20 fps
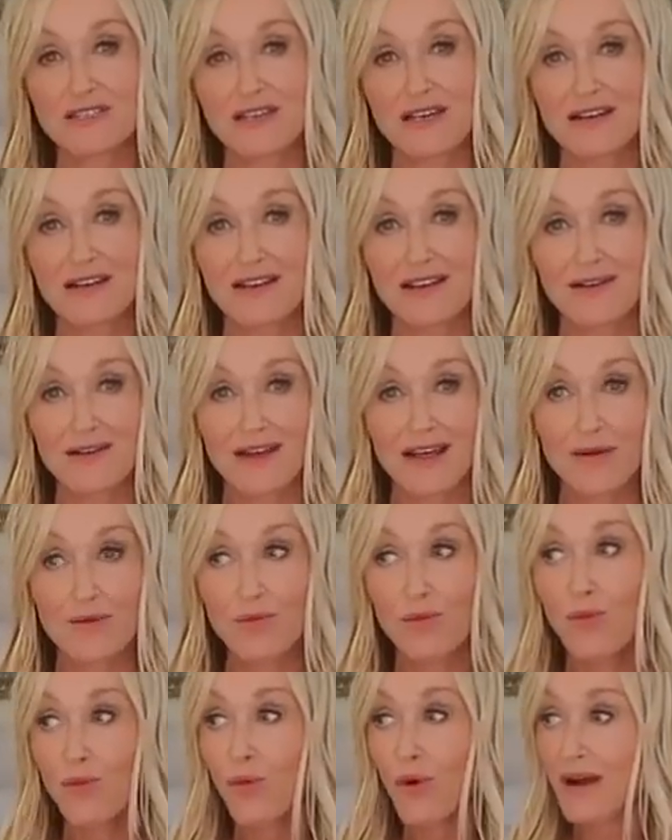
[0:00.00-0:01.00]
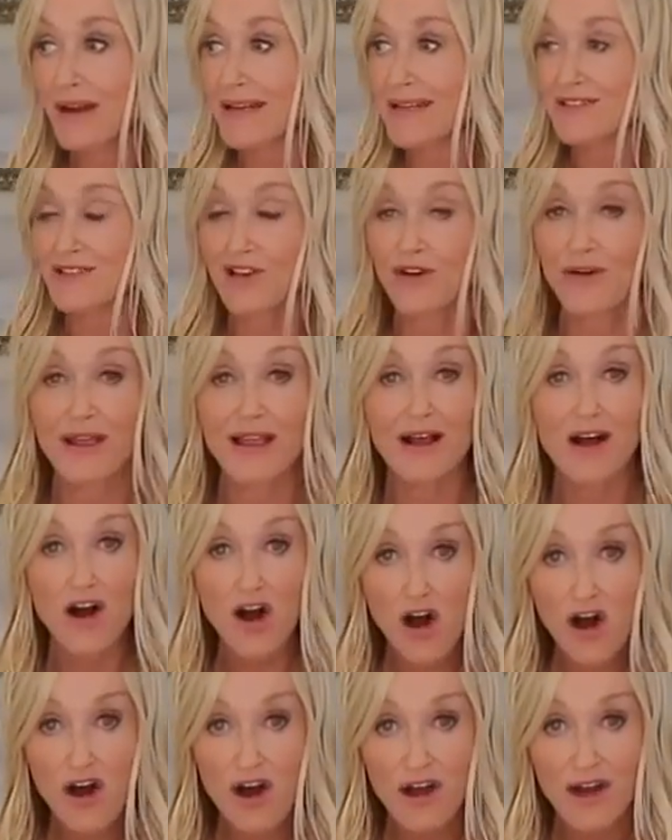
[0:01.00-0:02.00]
Suddenly you're like, what is going
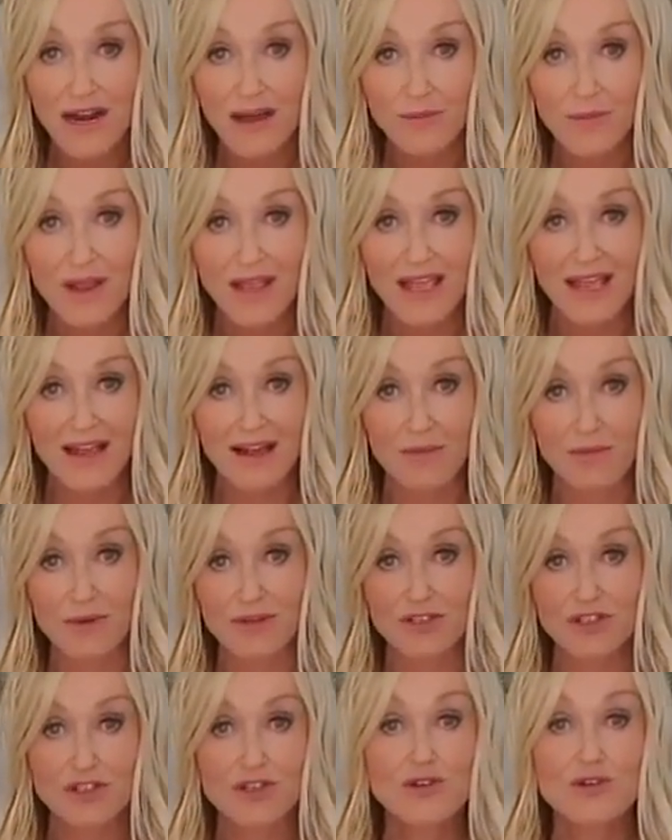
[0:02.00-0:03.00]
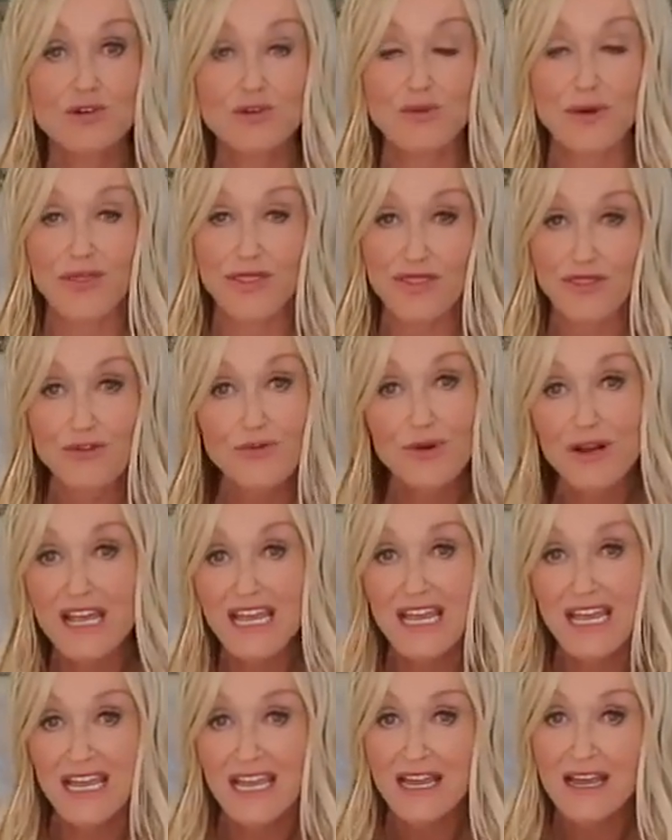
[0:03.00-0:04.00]
on? I'm waking up at 2 and
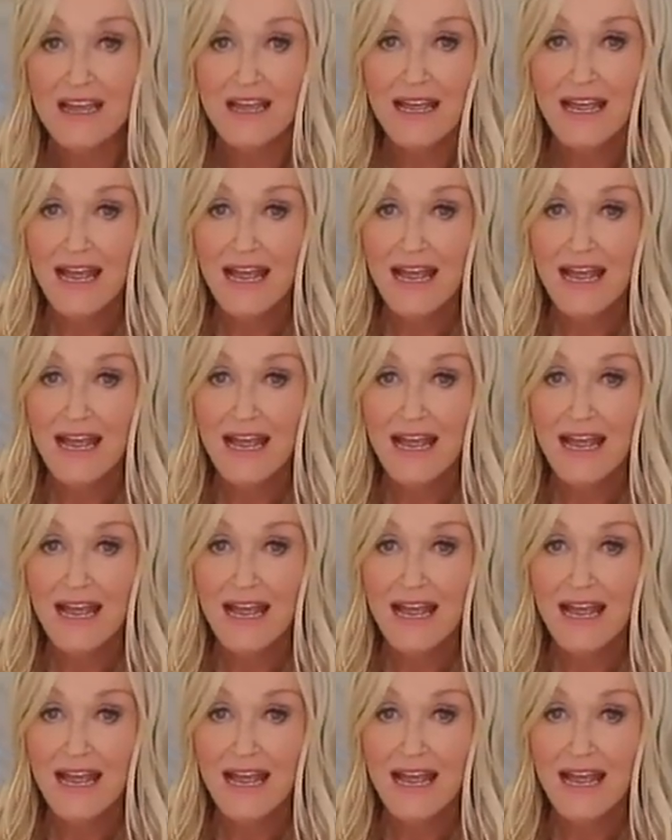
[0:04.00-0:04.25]
3.